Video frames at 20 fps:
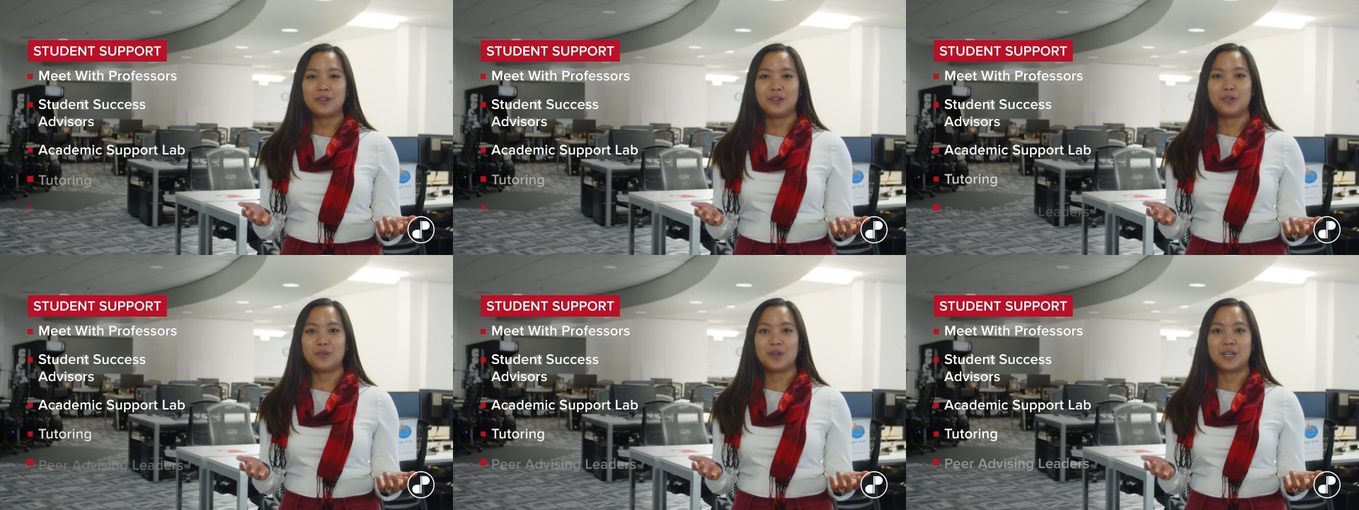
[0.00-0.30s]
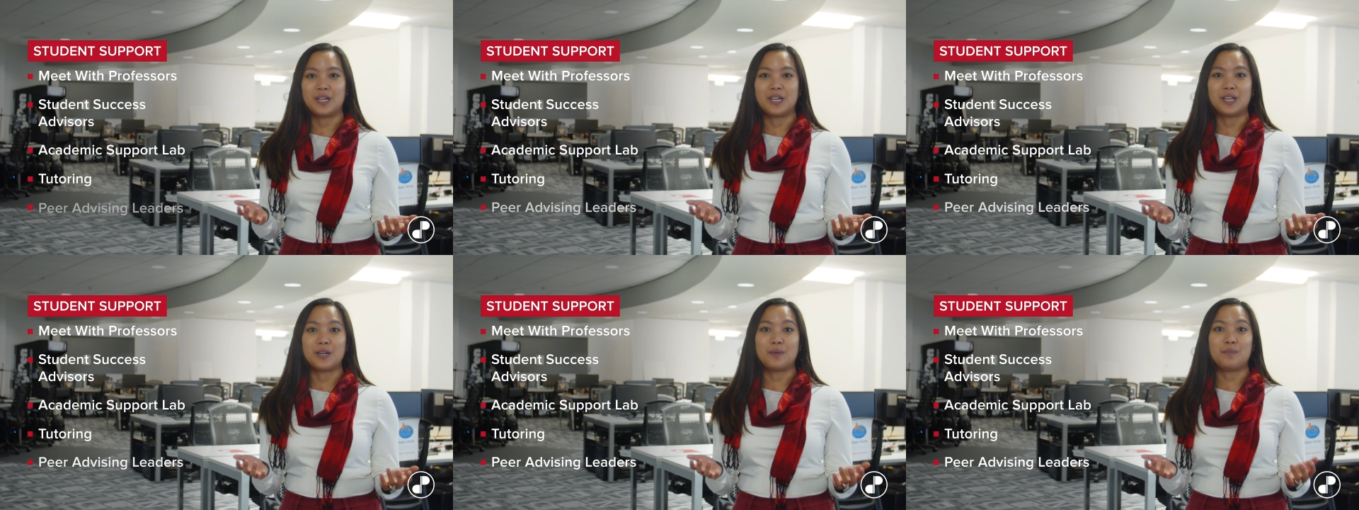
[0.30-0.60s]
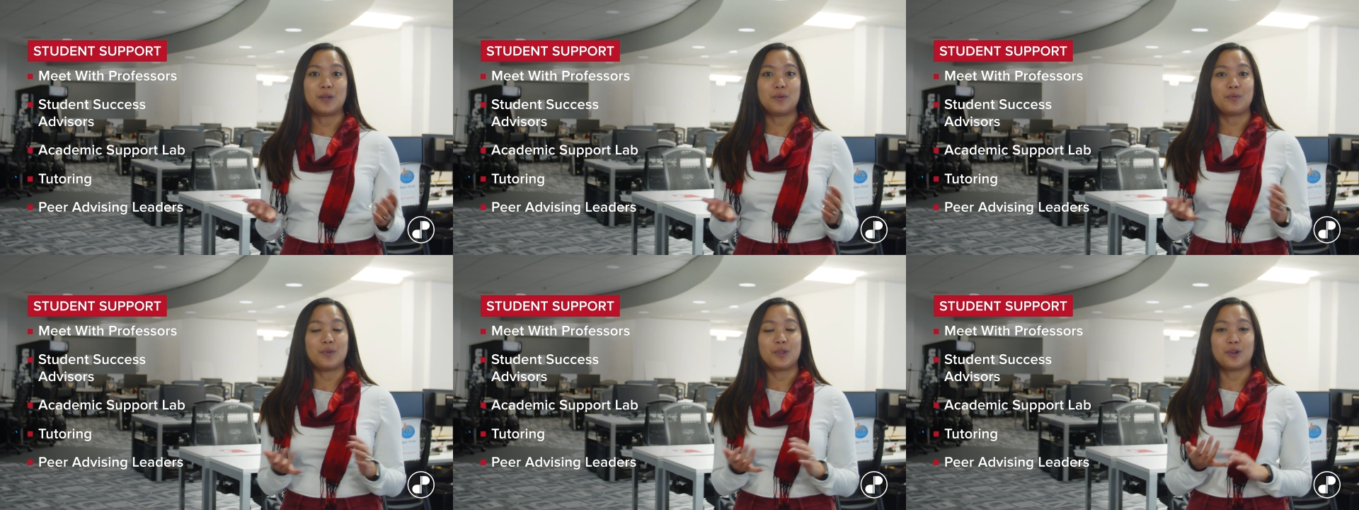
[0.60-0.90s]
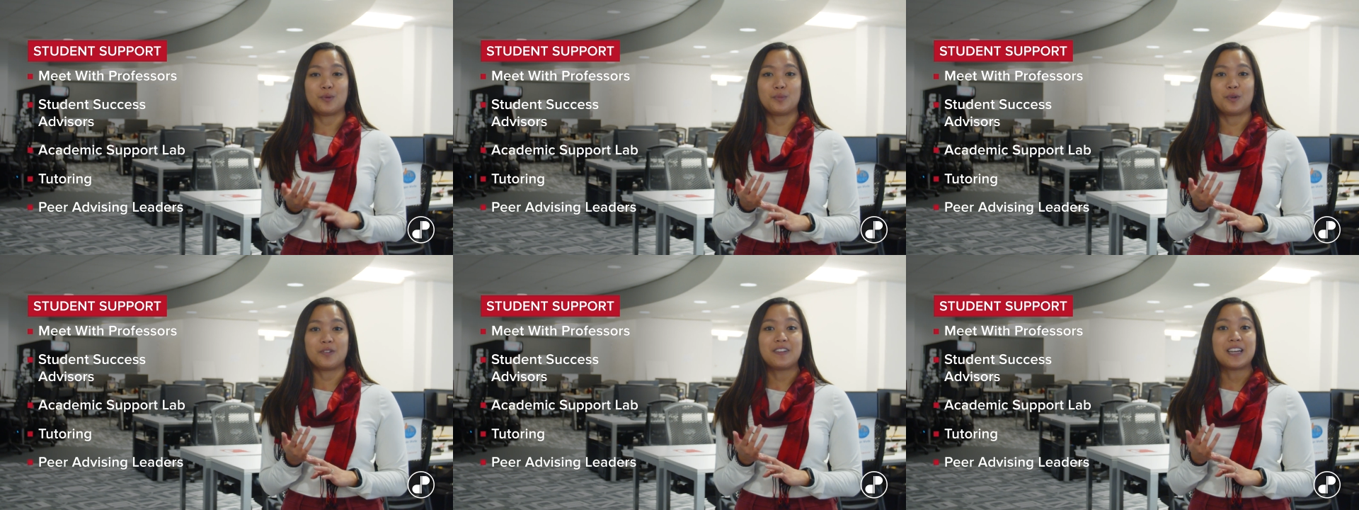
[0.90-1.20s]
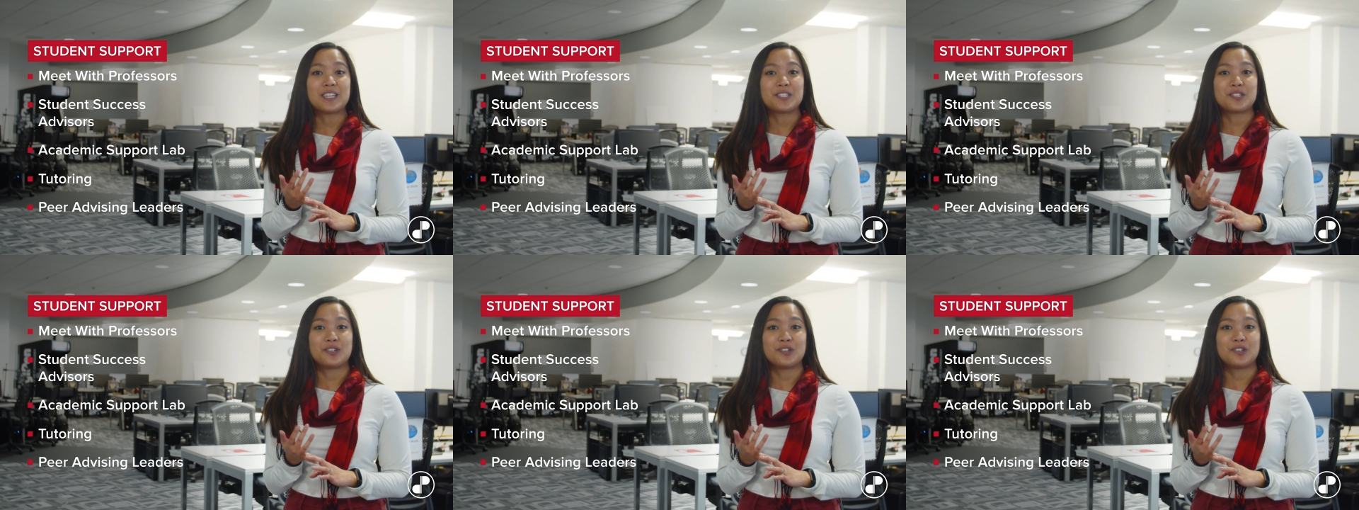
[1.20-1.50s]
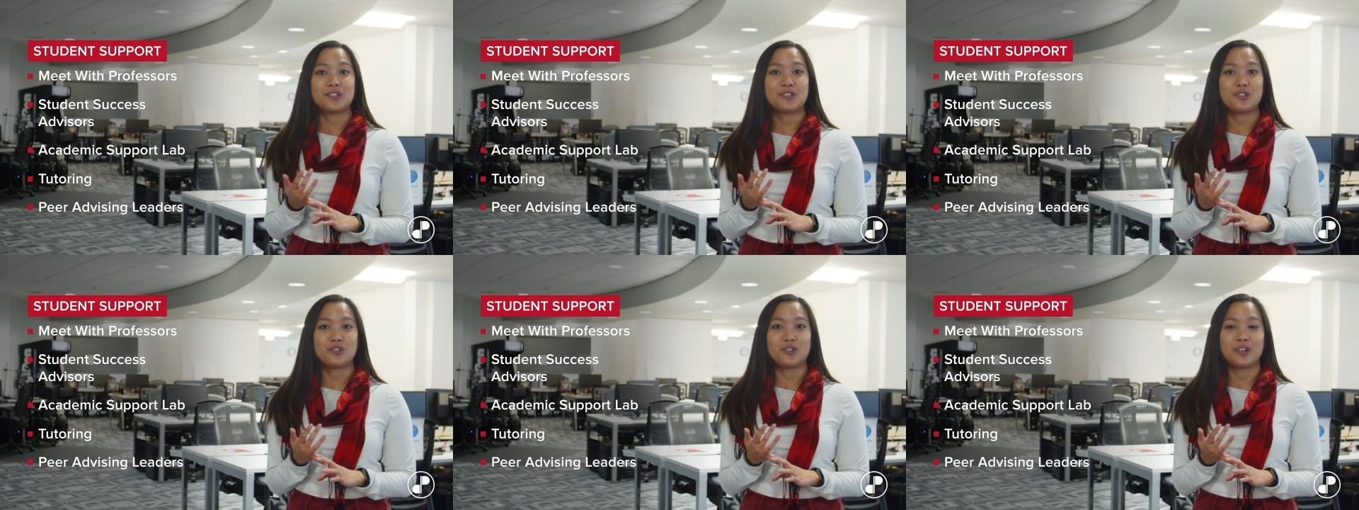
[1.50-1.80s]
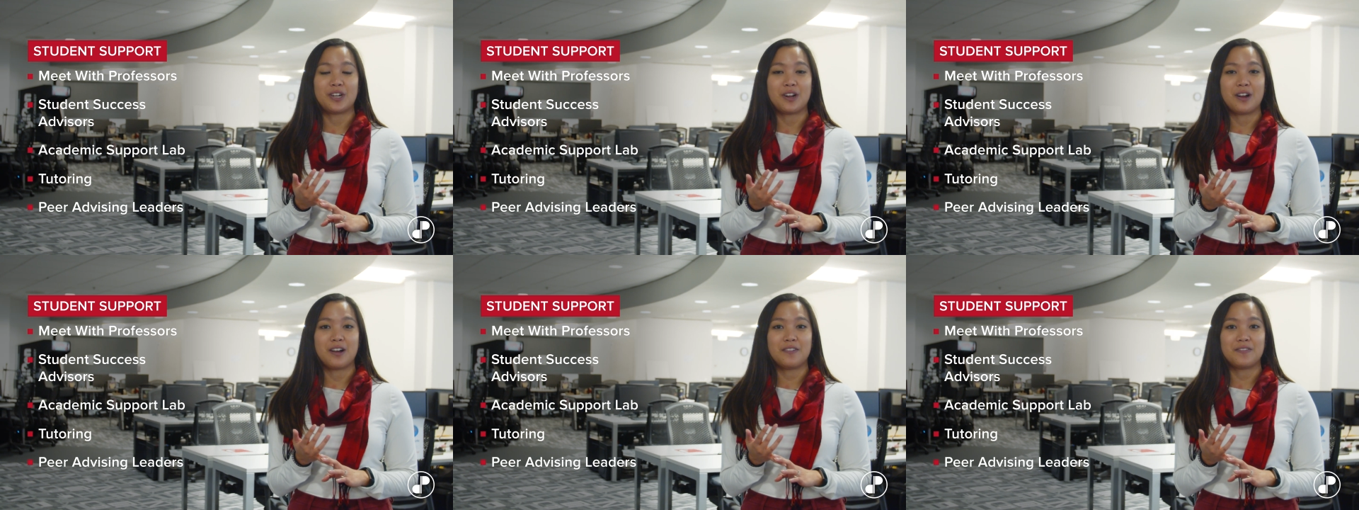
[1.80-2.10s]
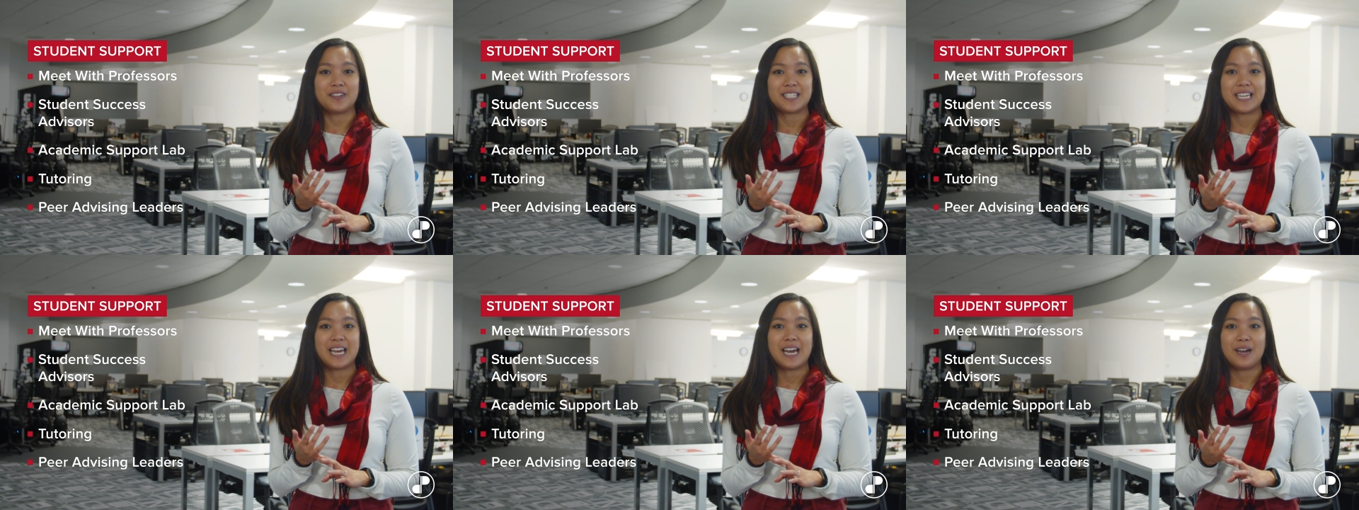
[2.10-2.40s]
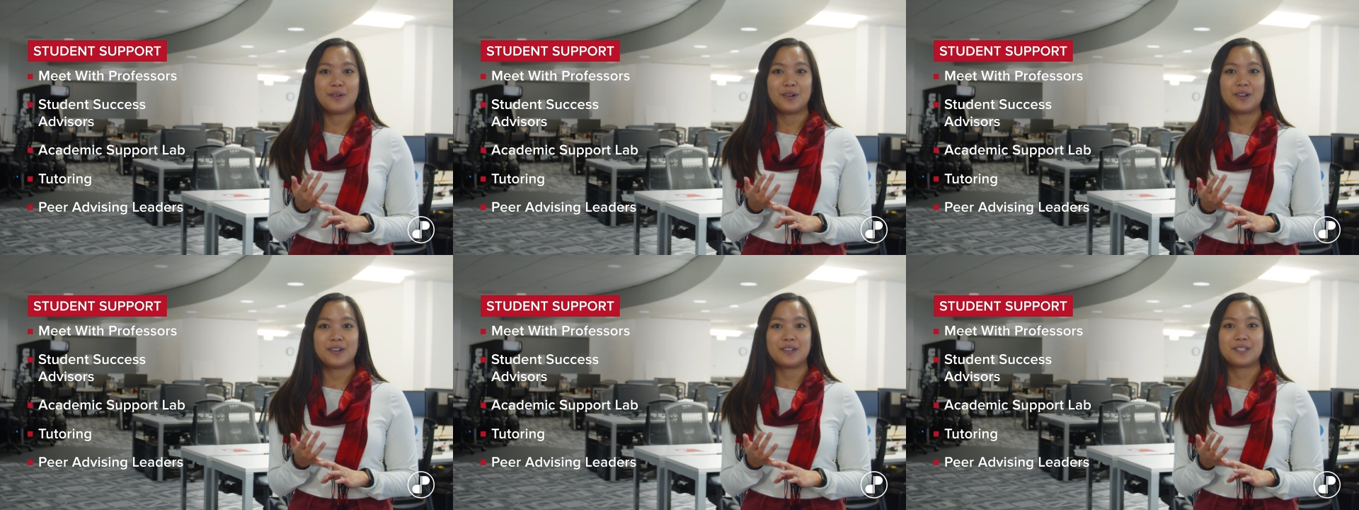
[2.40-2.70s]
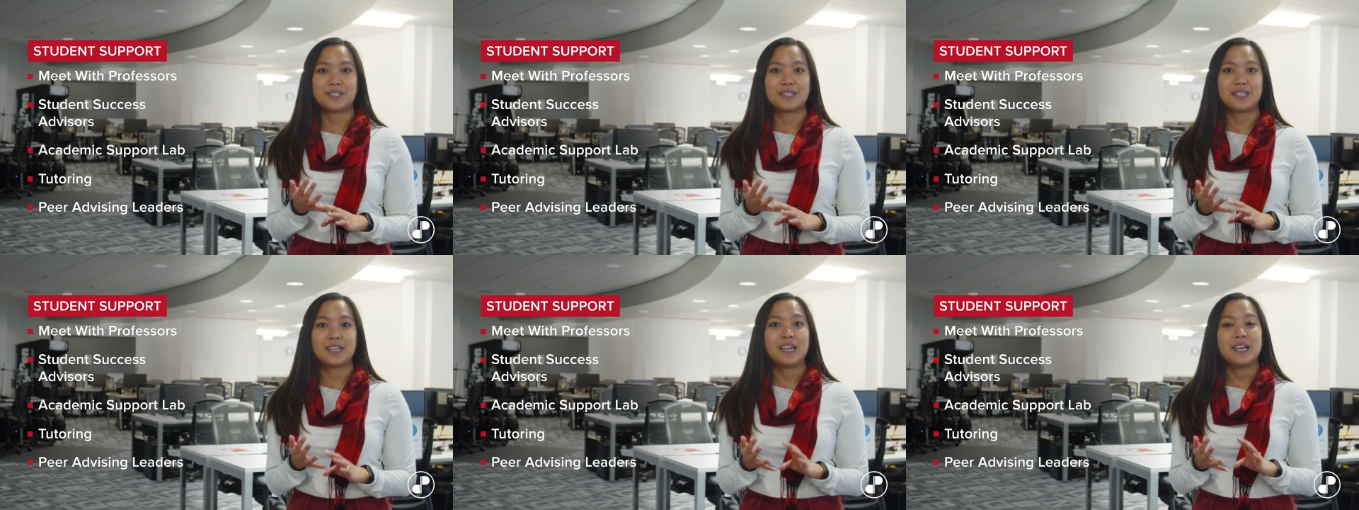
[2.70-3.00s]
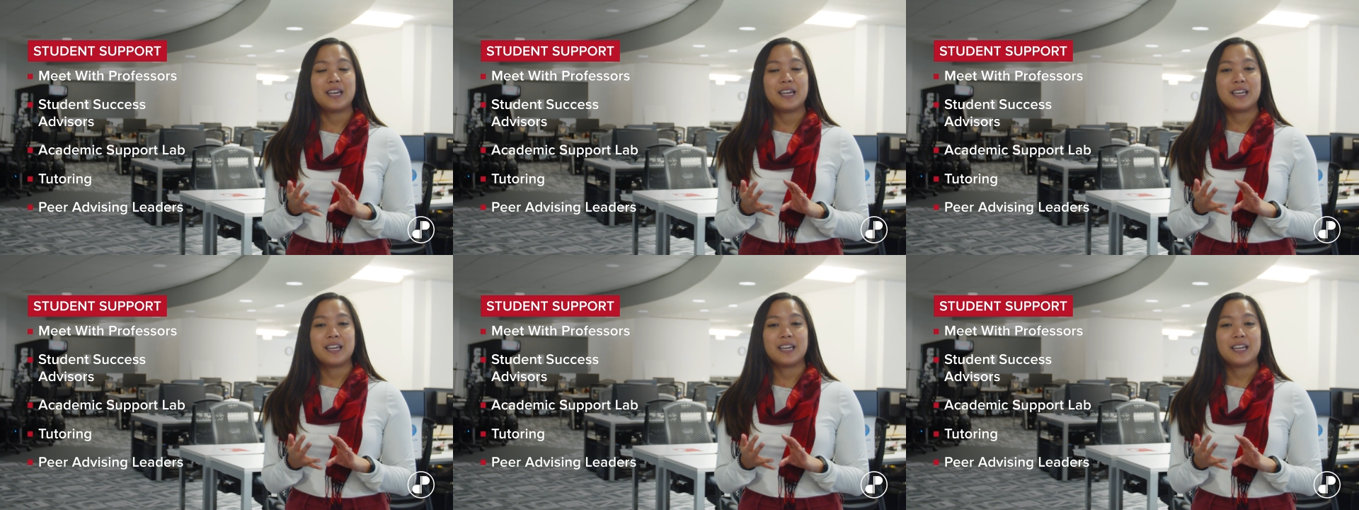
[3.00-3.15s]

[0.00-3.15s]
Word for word: You can meet with your professors during office hours,